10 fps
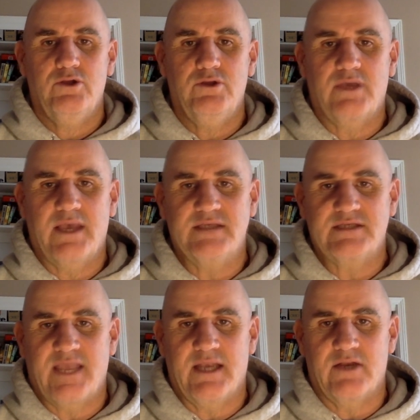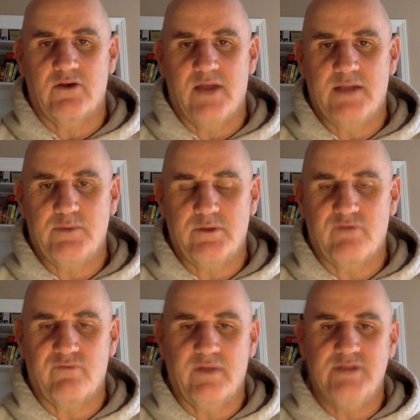You guys can't interact with your
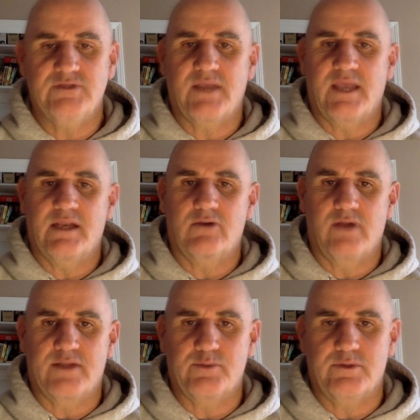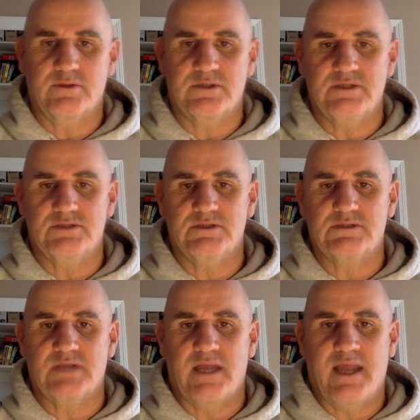friends, you can't interact with your
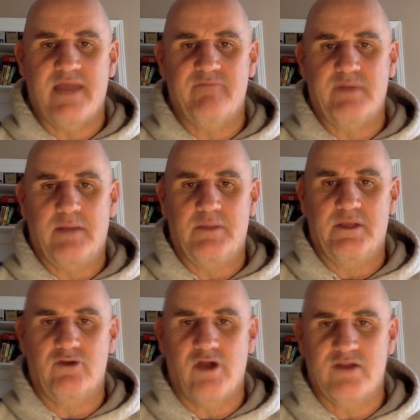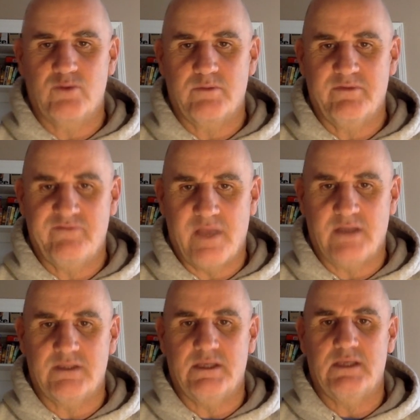teachers. I have been able to interact with the
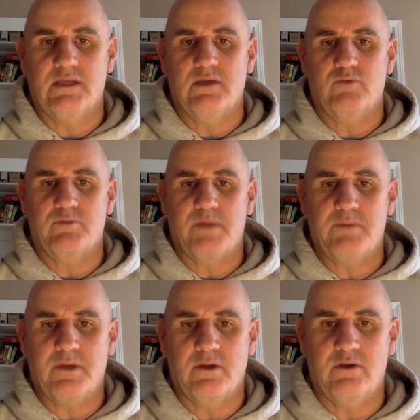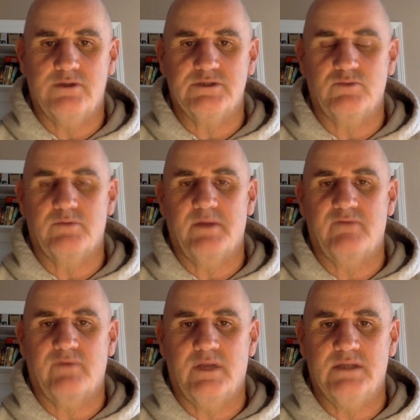faculty, with my peers, and with my
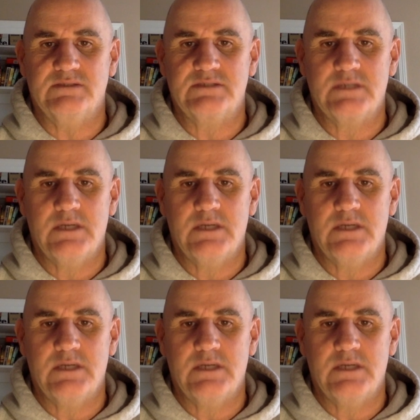friends.